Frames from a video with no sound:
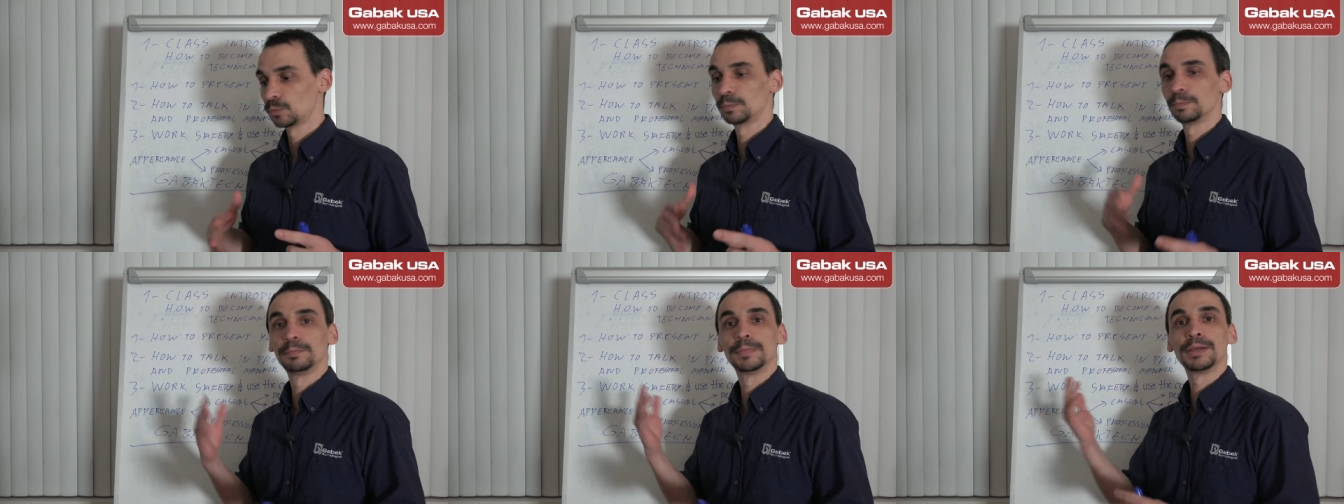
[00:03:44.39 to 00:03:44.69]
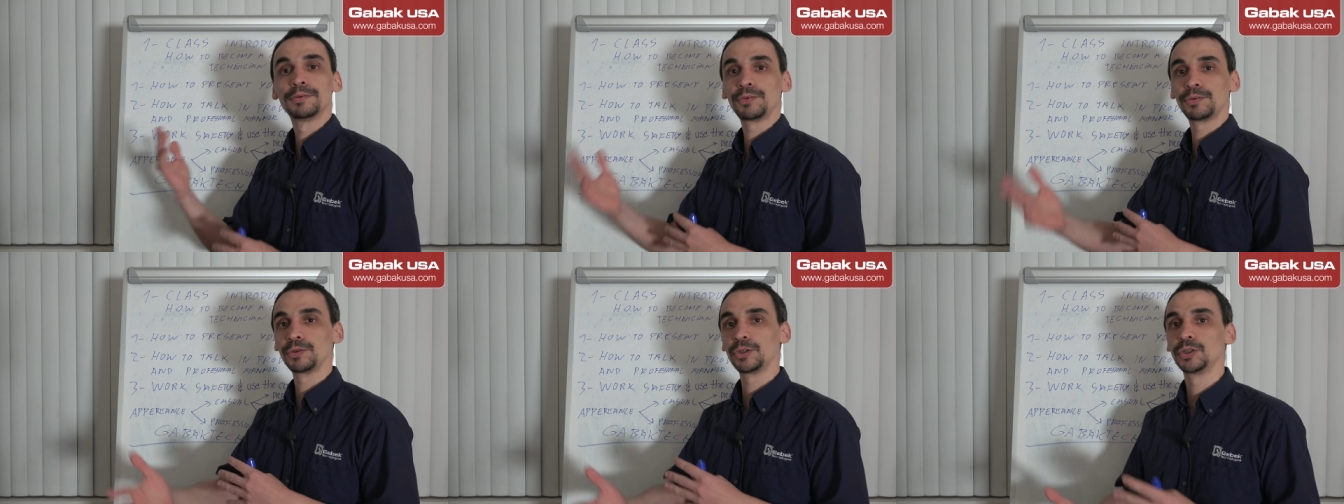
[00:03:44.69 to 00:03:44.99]

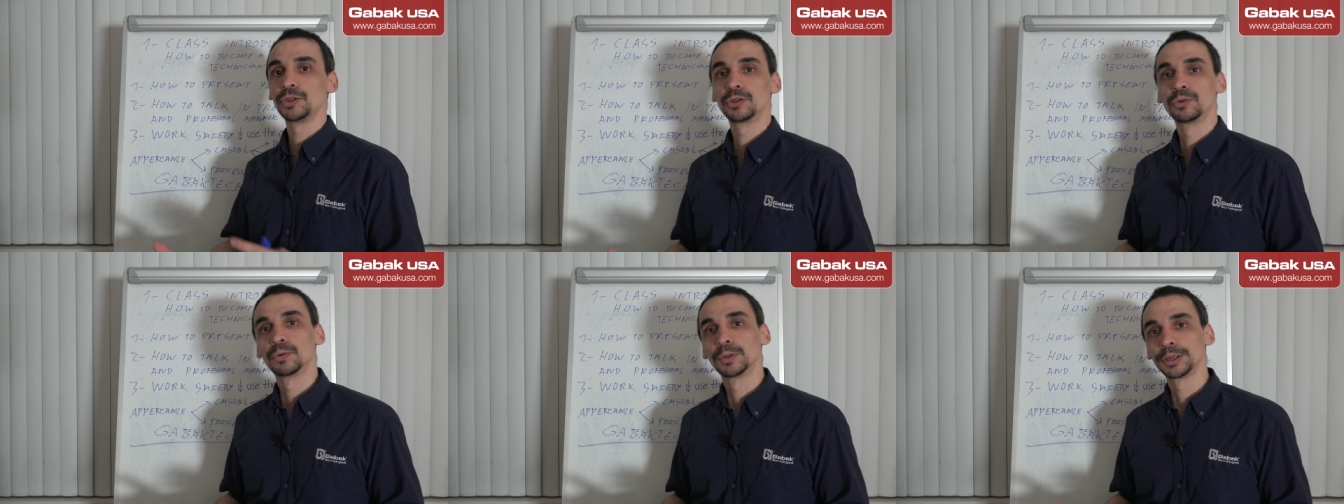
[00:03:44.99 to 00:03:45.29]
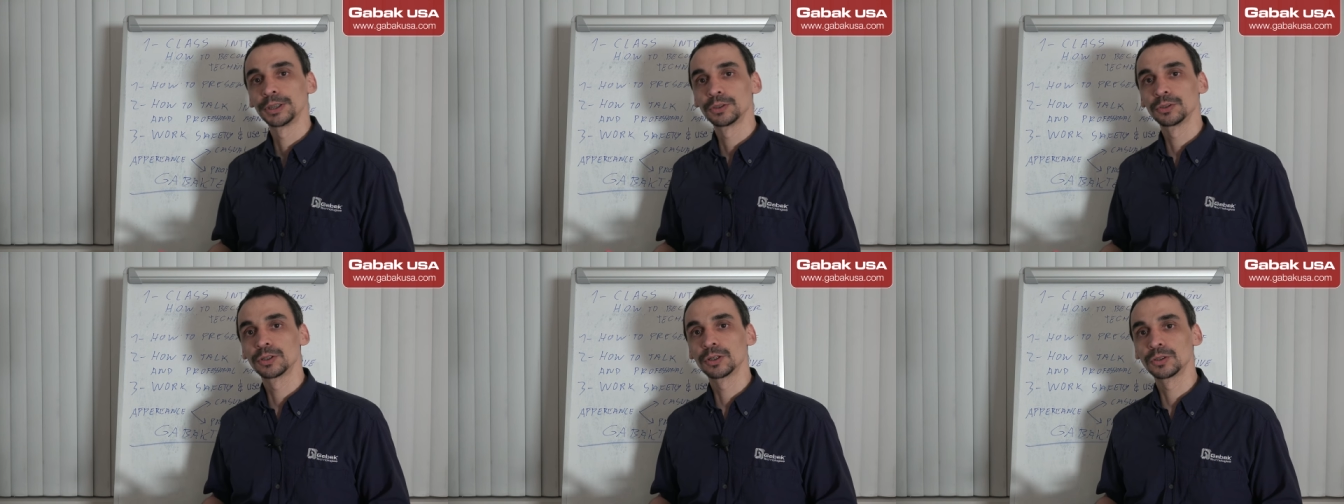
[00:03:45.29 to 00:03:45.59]
maybe
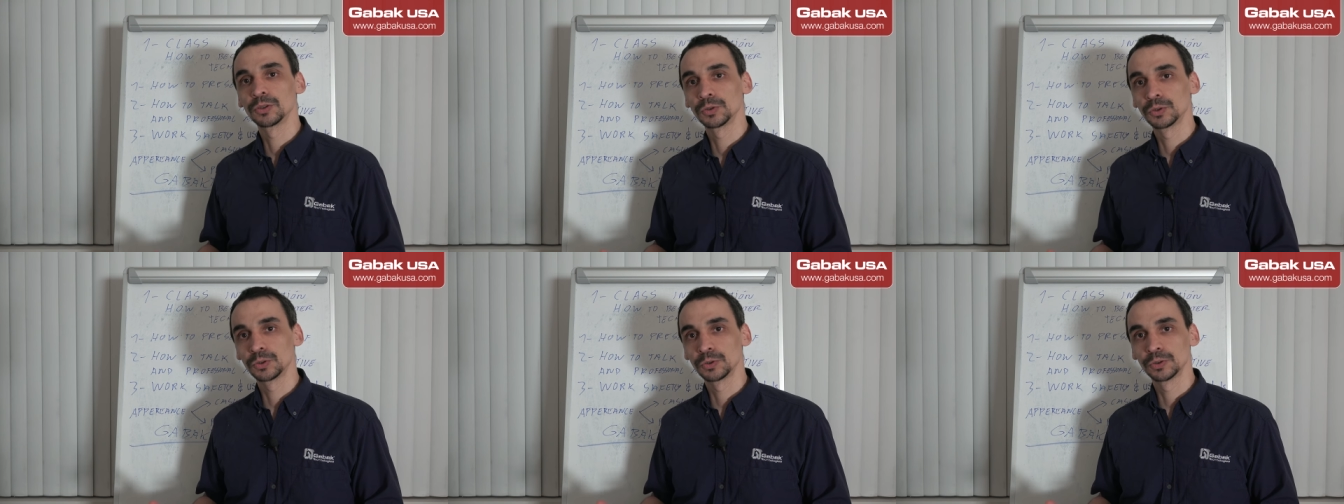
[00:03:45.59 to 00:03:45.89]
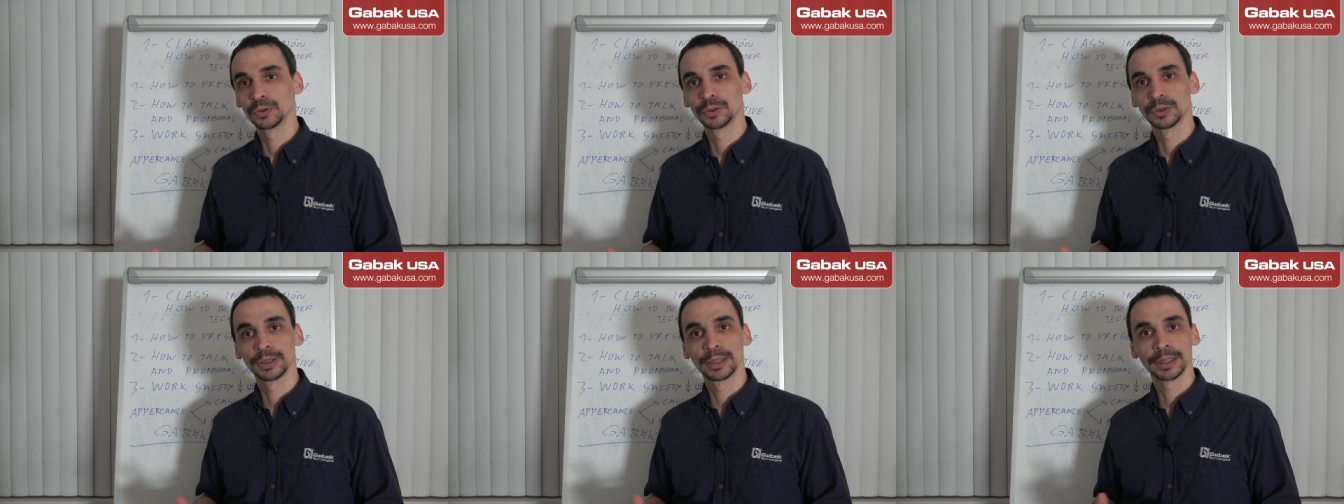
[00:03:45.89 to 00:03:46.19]
when you go
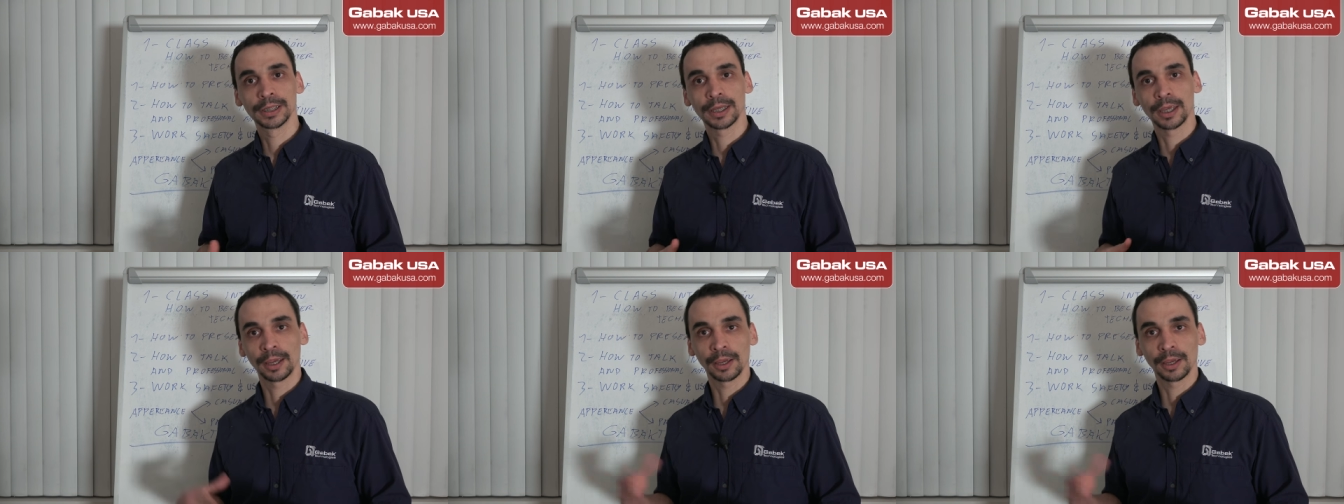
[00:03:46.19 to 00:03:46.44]
to a,